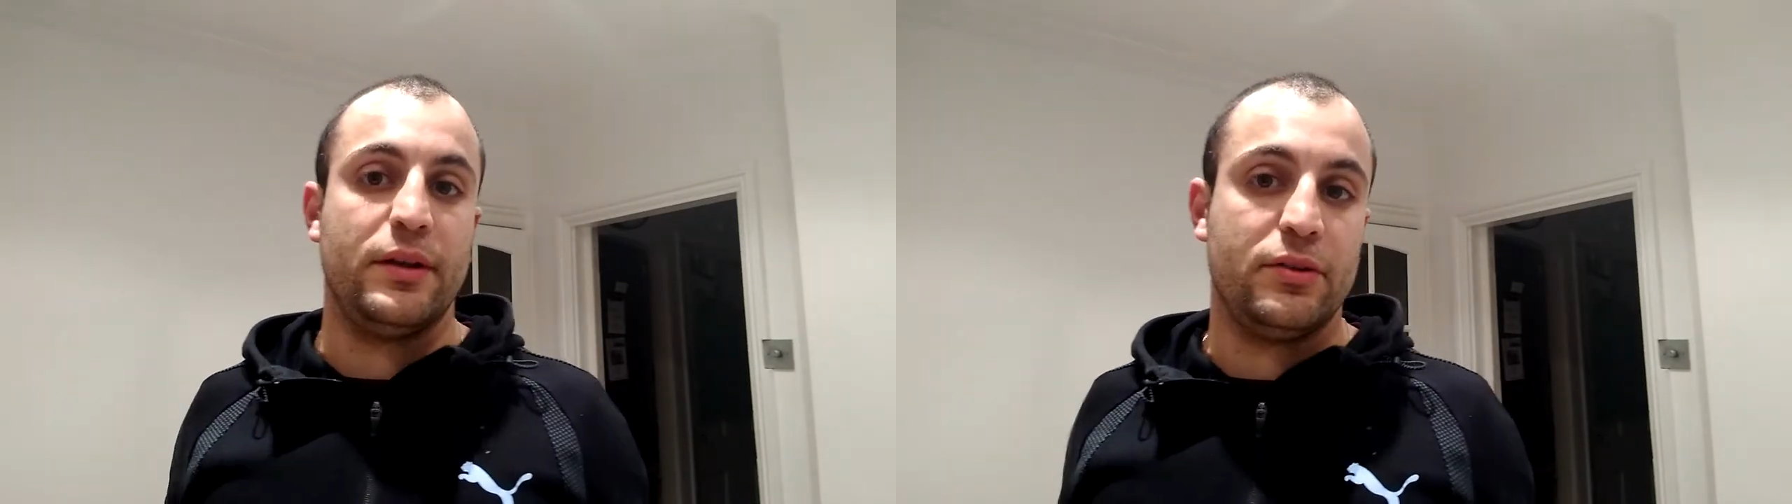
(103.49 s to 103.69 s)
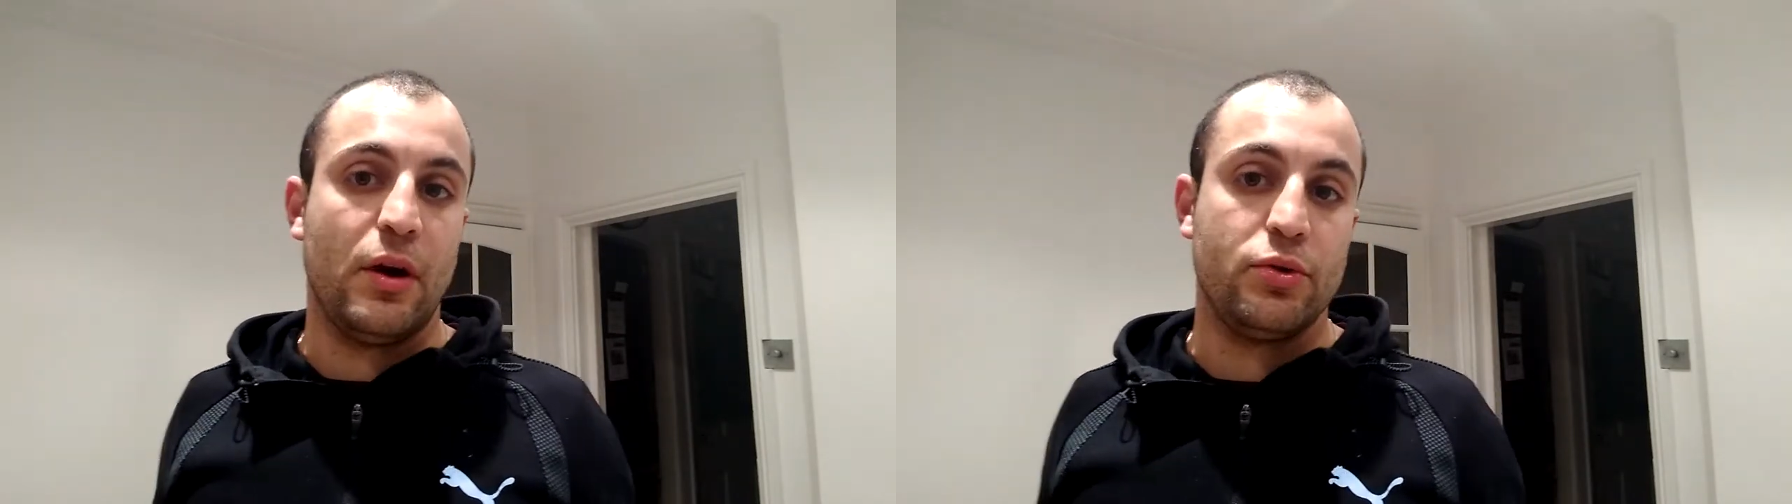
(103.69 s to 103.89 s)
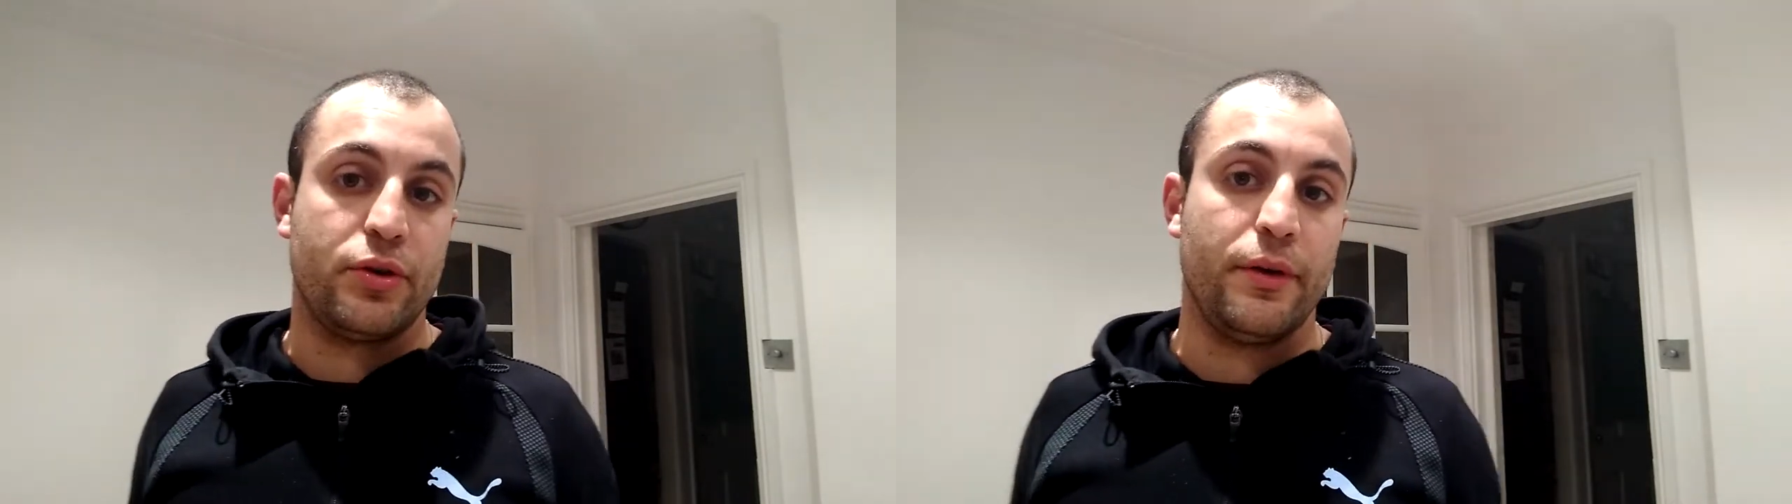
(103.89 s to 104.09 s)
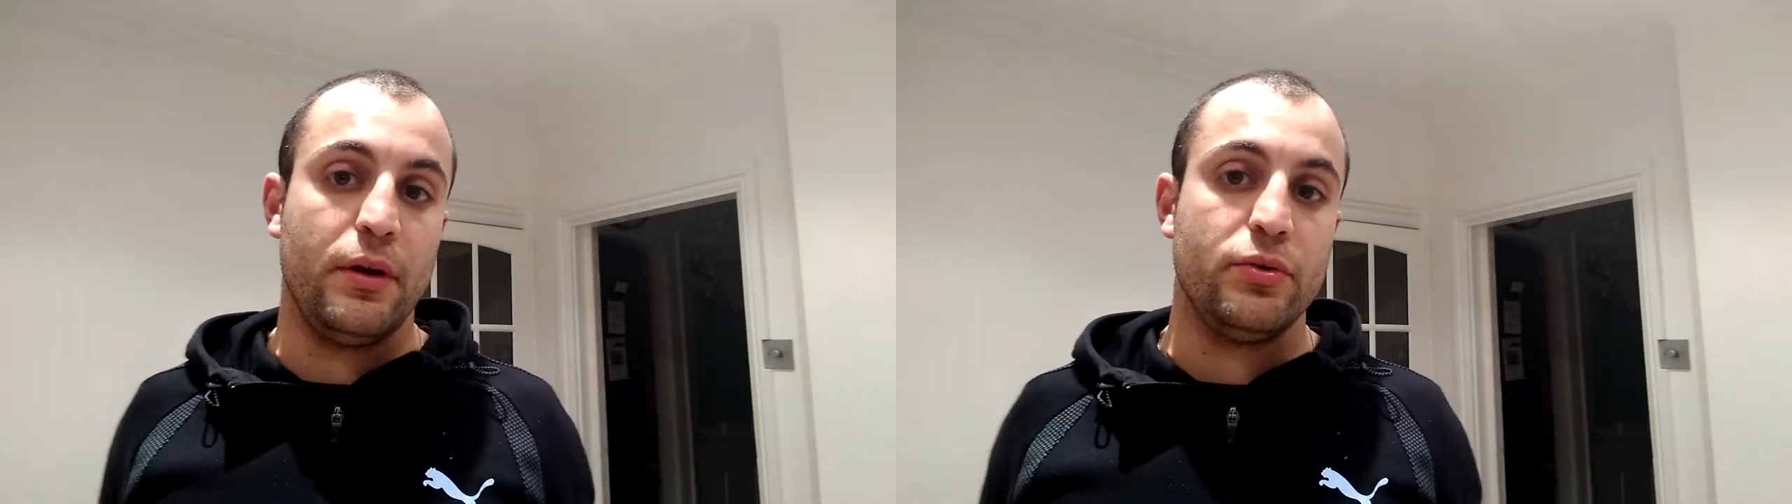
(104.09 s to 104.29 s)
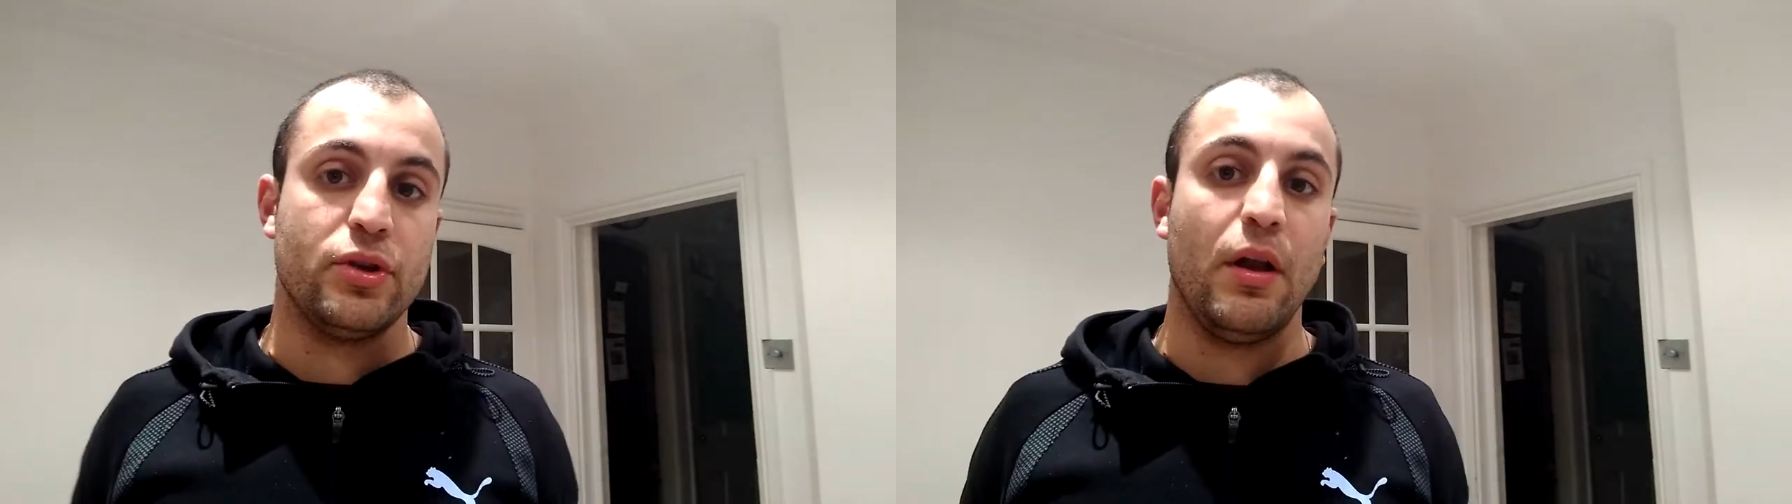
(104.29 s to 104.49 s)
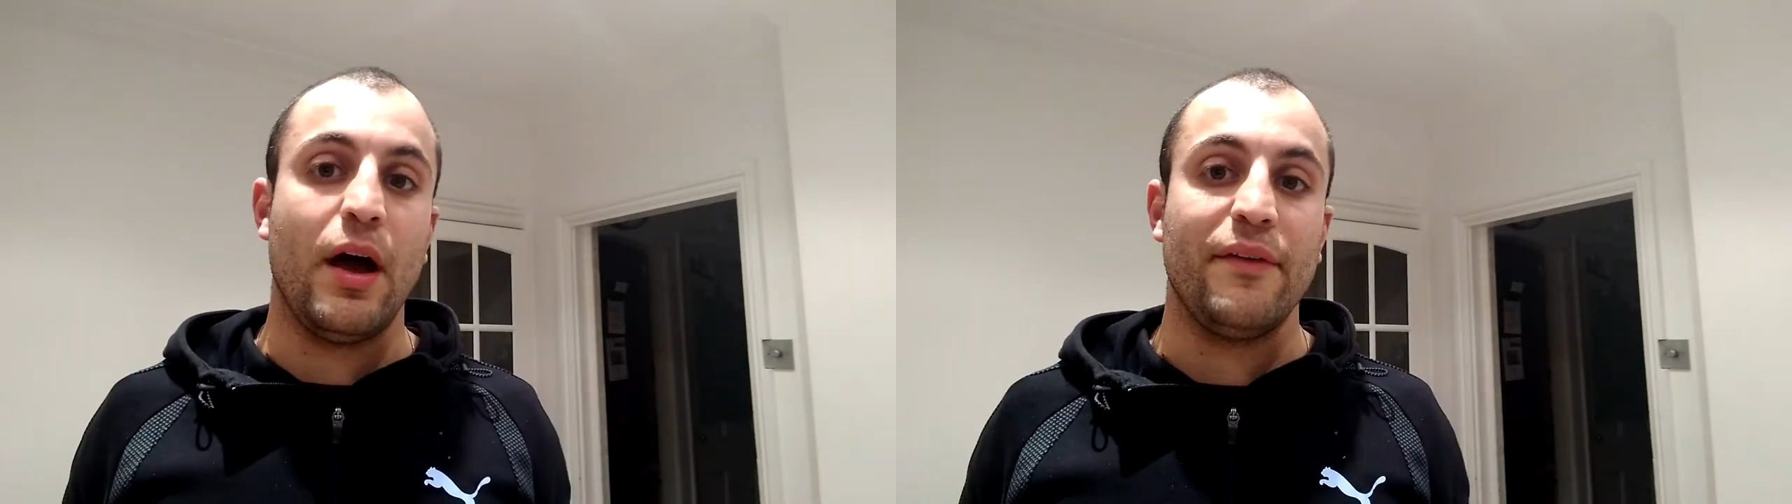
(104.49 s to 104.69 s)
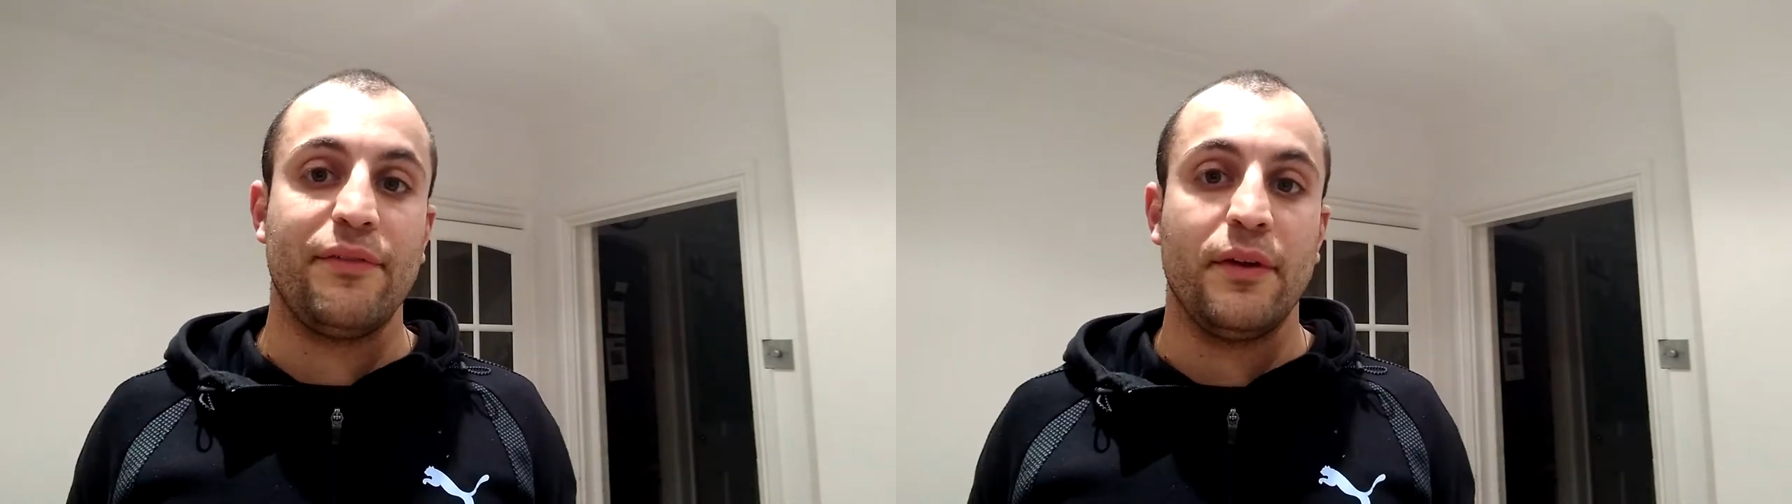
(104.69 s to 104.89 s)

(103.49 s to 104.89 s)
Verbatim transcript: years old, you're going to lose your life.